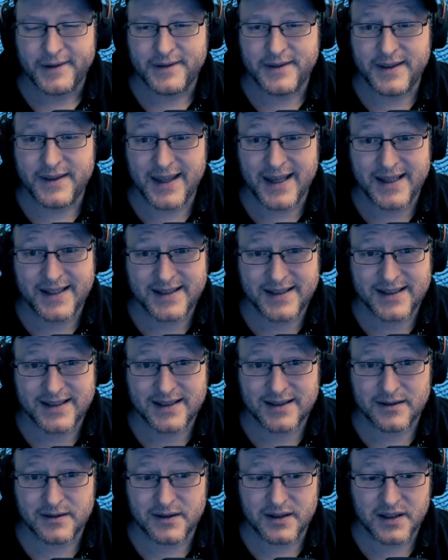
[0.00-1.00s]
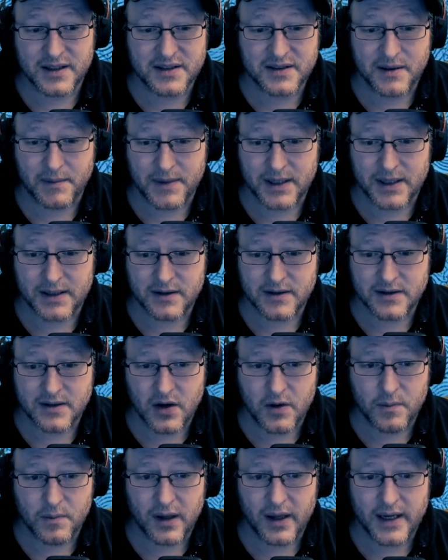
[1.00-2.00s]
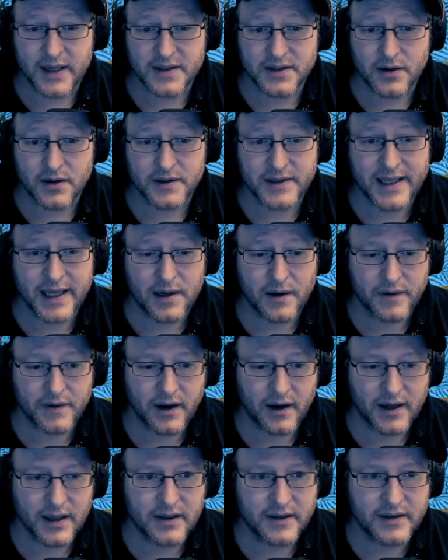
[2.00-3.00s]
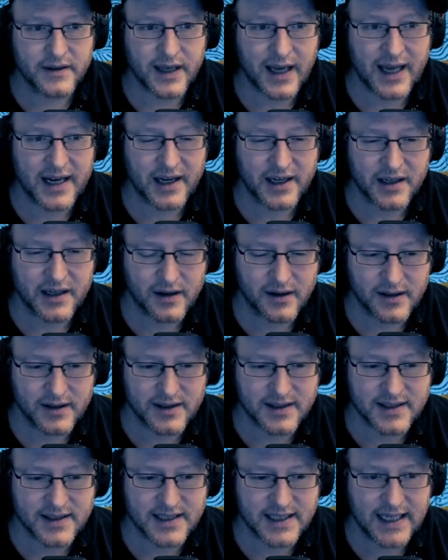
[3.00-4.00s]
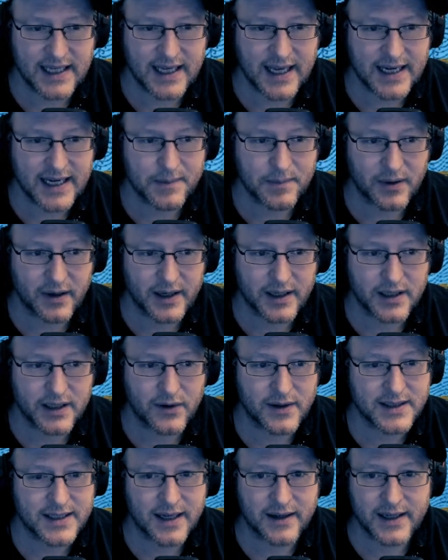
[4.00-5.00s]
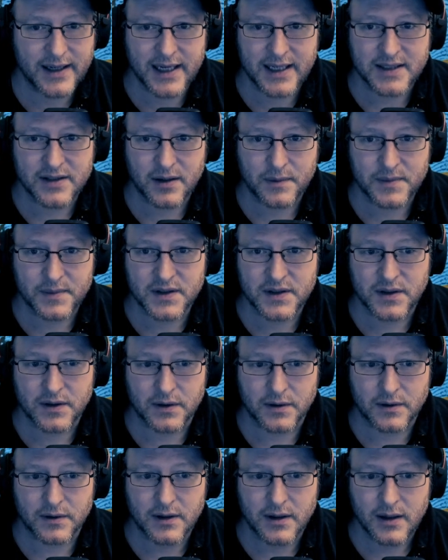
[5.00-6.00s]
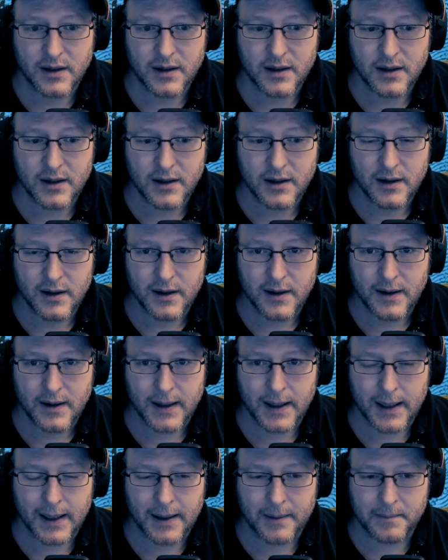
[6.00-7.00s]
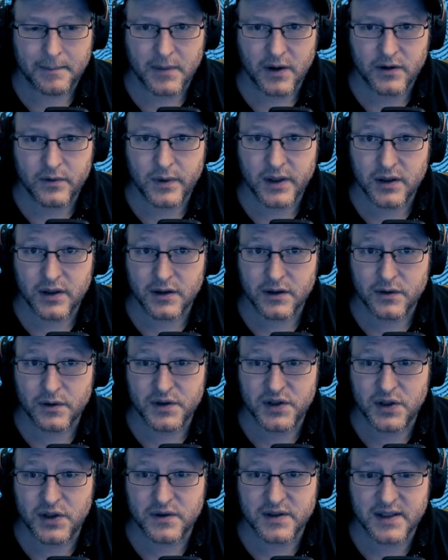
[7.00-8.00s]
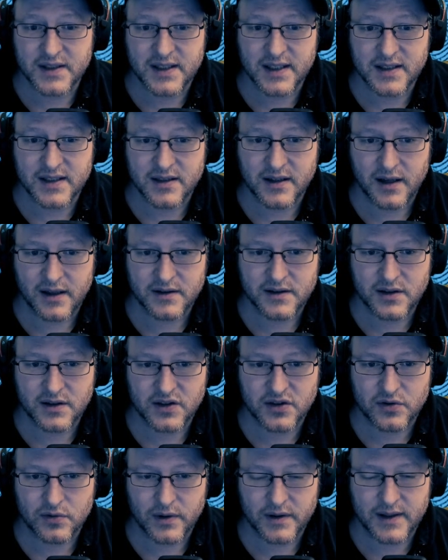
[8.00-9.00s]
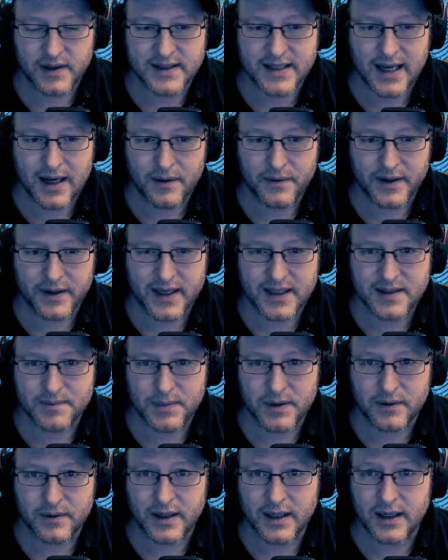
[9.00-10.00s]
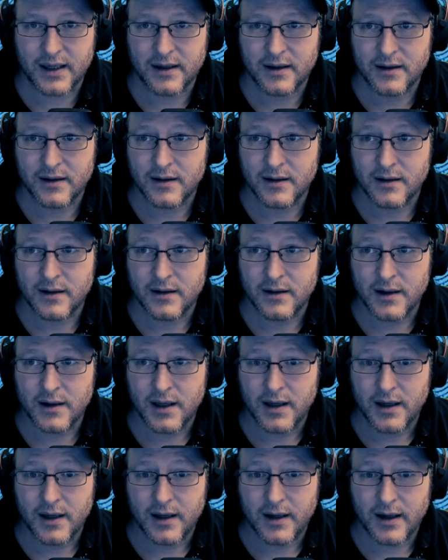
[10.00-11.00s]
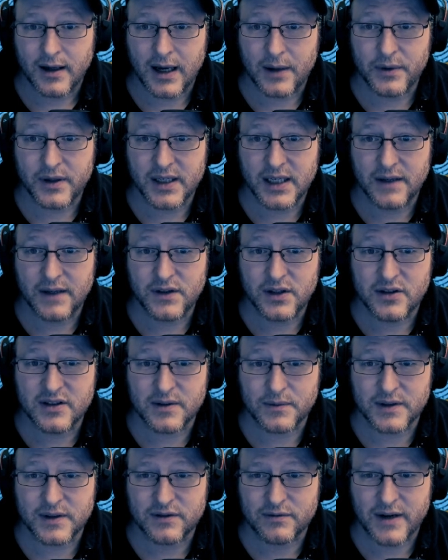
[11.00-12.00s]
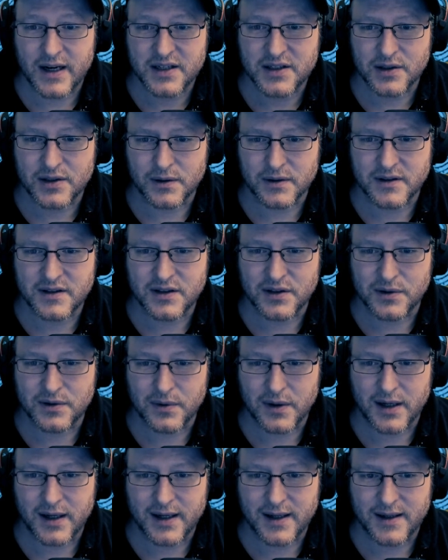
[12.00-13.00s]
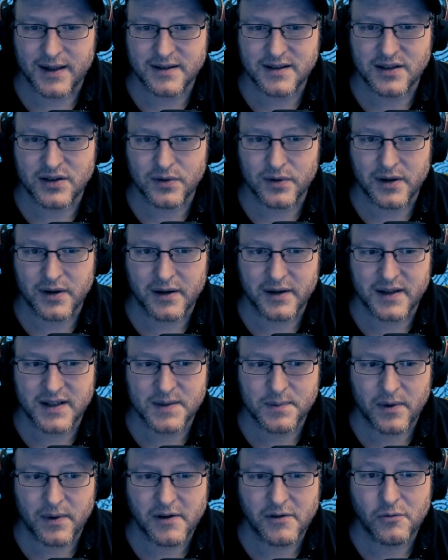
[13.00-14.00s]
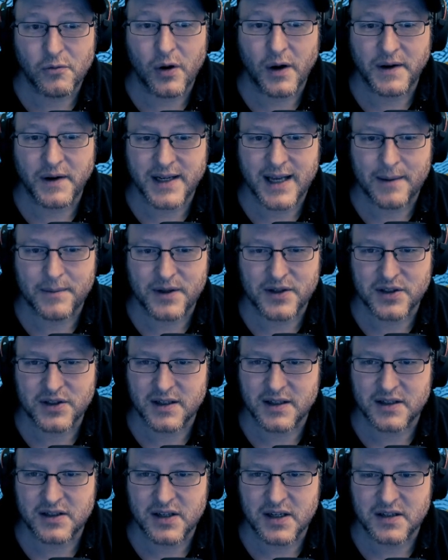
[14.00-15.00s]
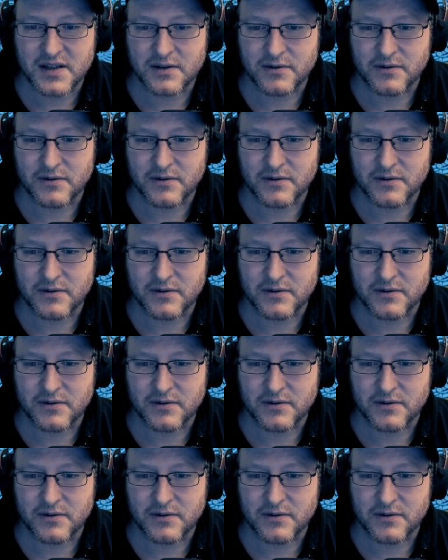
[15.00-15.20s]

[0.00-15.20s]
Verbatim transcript: This, there's, I mean, there's no blight has gone down on the island, and I can't see any blight going down anytime soon. Um, we could, of course, use this this turn to destroy the town that gets built here. And we could even use it with Threshold to, uh, to do an uninspiring one damage in an adjacent